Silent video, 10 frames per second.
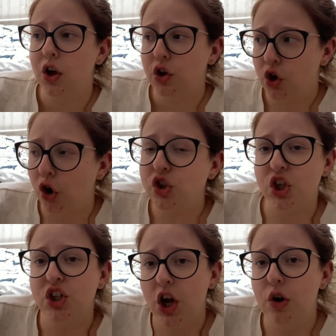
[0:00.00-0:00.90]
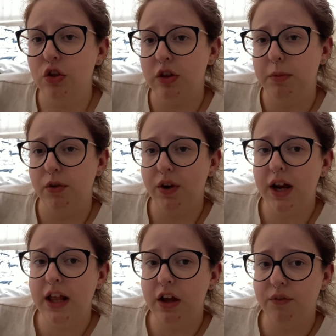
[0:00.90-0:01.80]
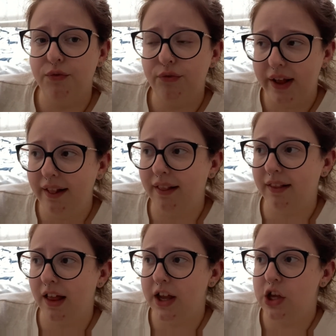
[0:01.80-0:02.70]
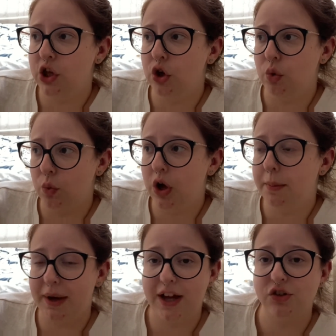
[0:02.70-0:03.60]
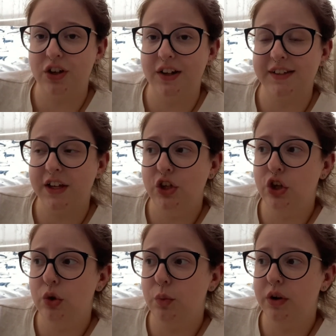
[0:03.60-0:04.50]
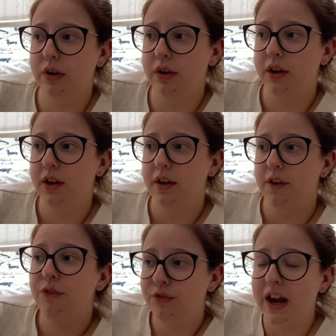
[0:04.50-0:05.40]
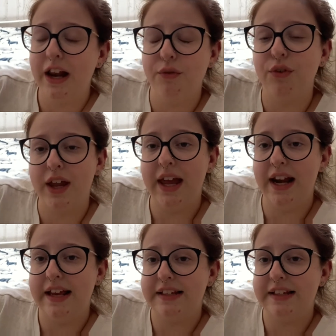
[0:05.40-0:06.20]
got to know them. You really felt like you were Patroclus and you were feeling for Achilles.